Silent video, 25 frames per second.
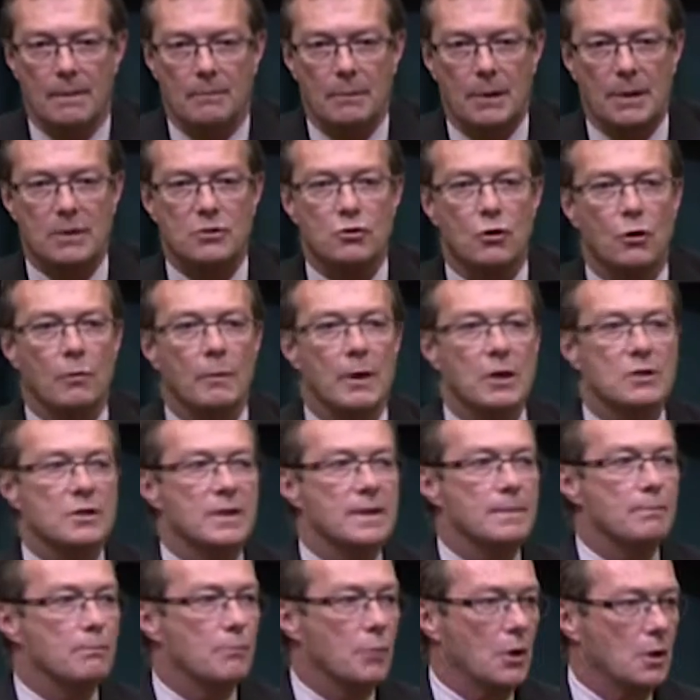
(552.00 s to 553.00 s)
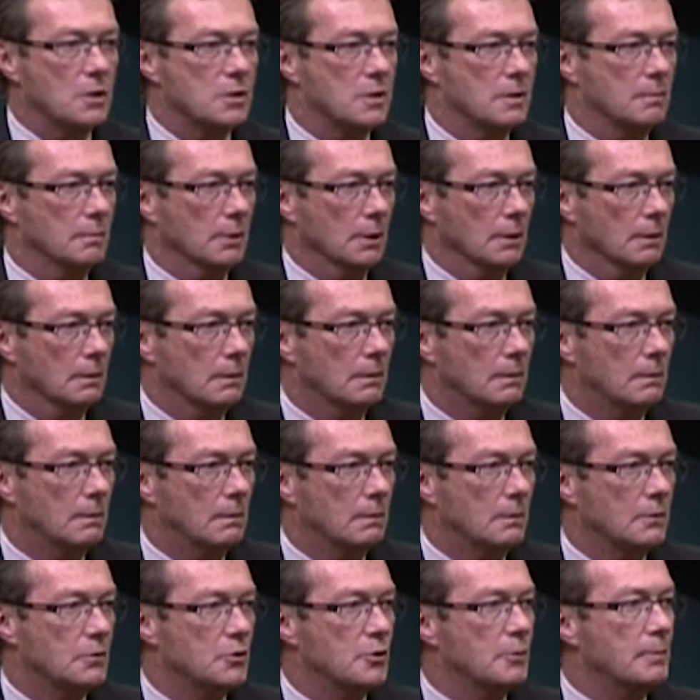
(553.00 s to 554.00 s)
but it's almost impossible
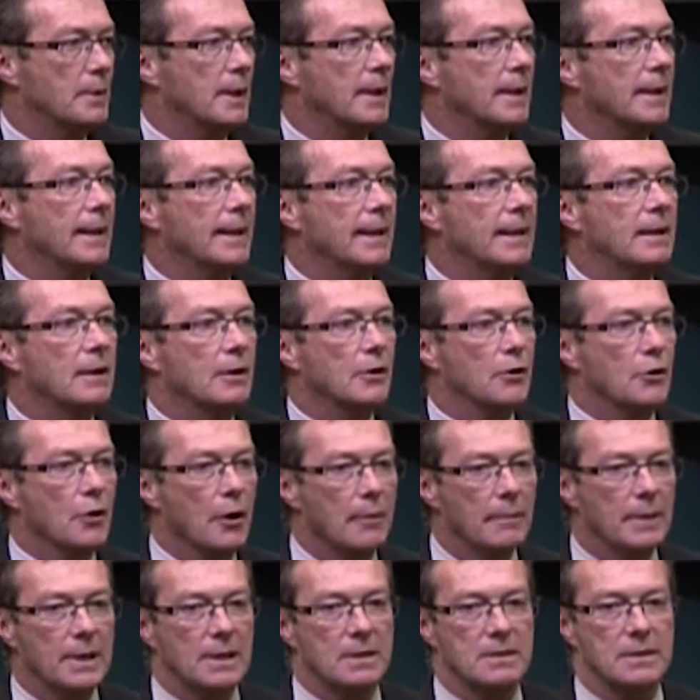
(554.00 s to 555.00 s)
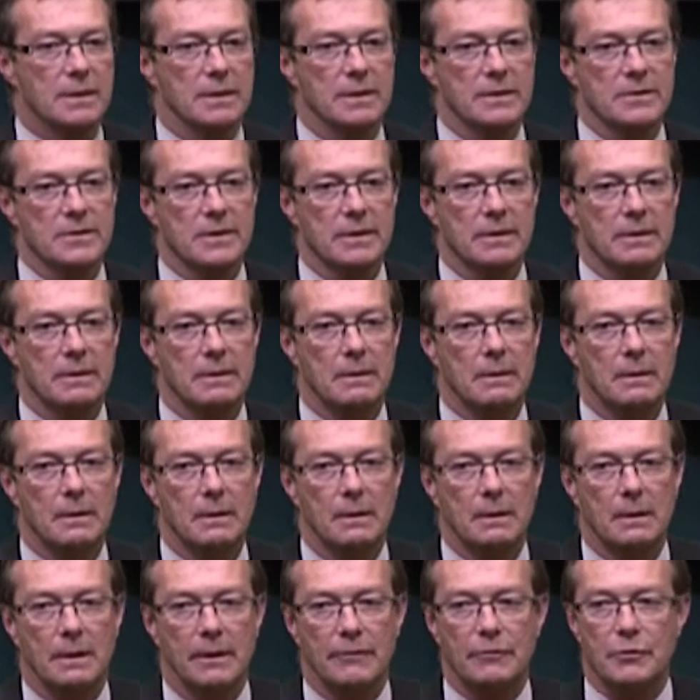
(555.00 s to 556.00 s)
to be an economic citizen
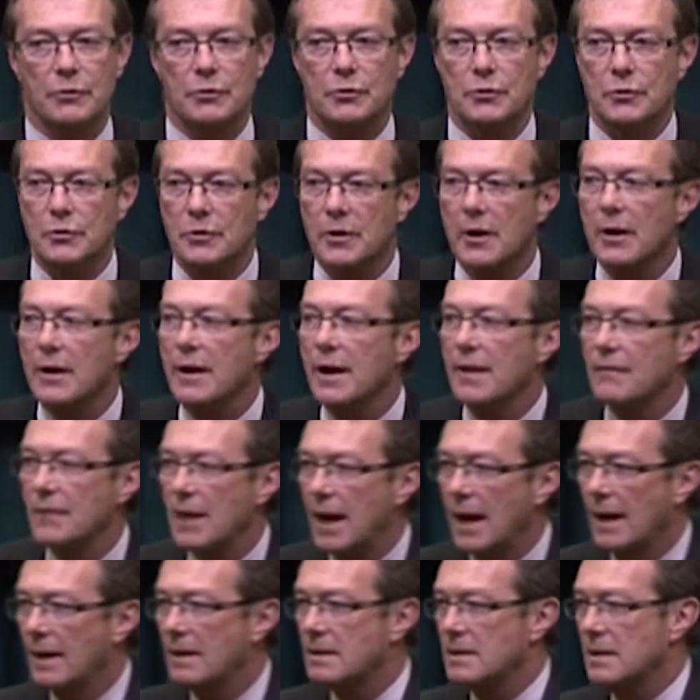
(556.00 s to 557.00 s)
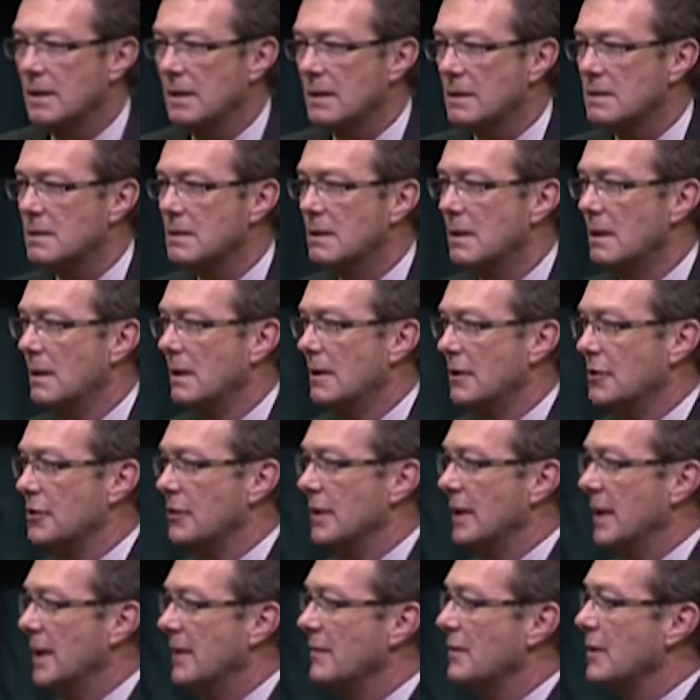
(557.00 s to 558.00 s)
if you do not have access
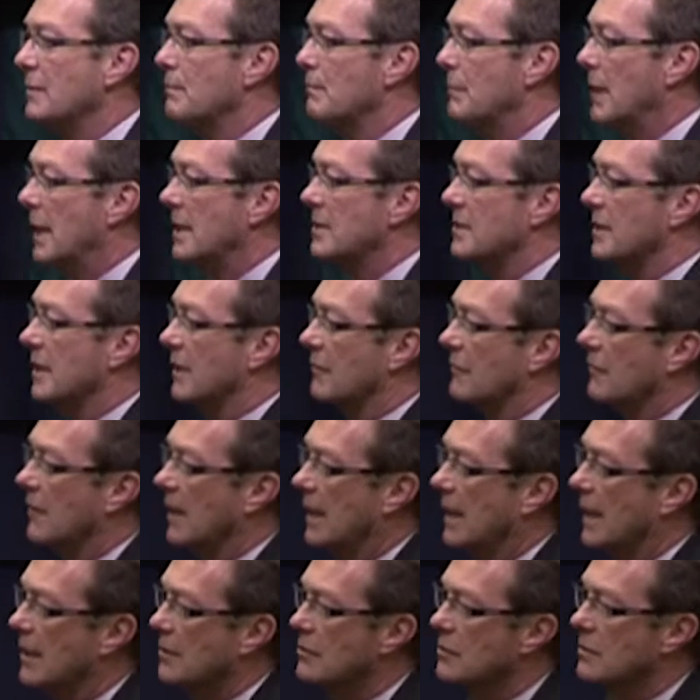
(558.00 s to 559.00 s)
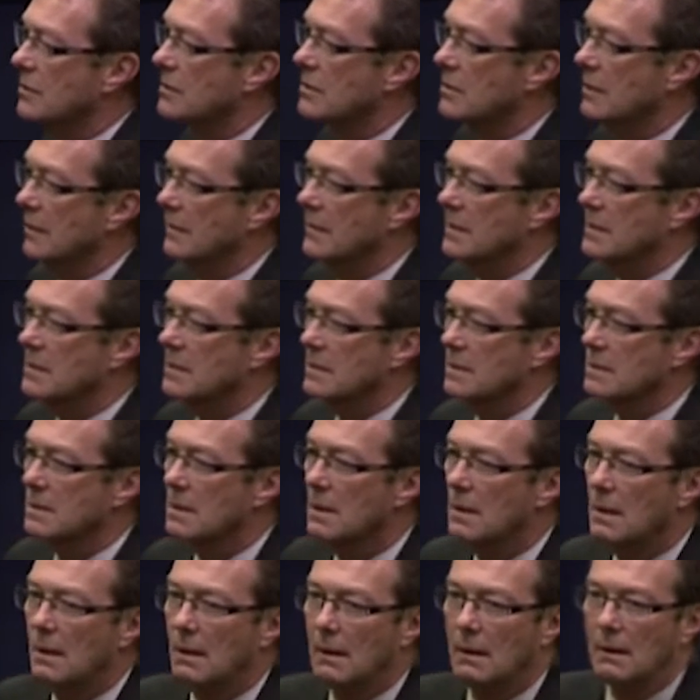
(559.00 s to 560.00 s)
to even basic financial services.
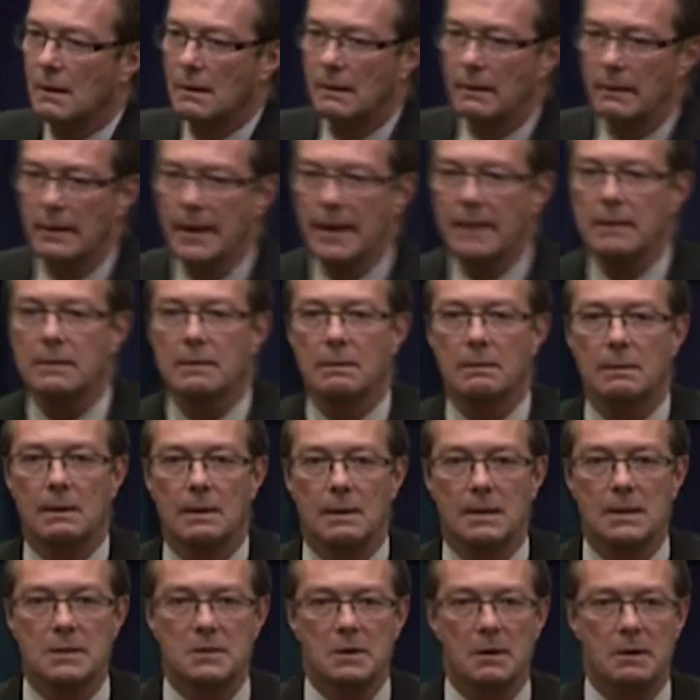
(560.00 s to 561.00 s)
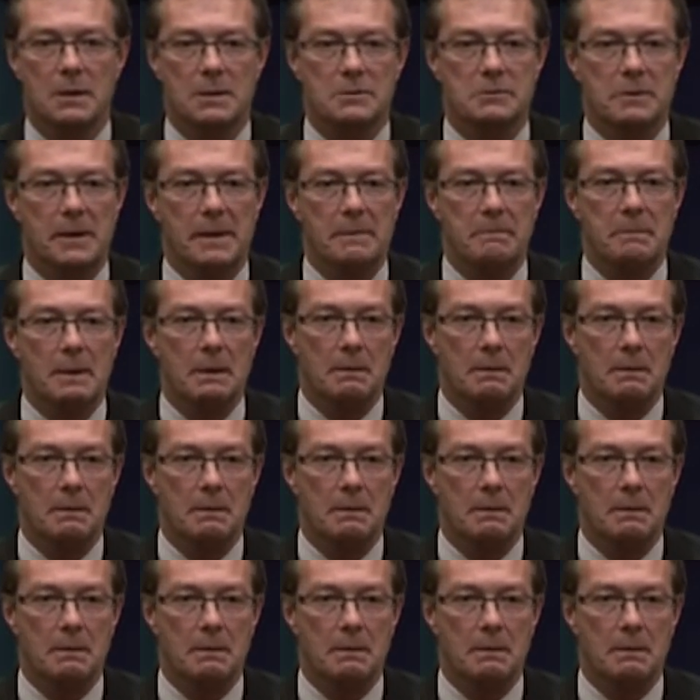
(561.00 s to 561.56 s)
That is our dream.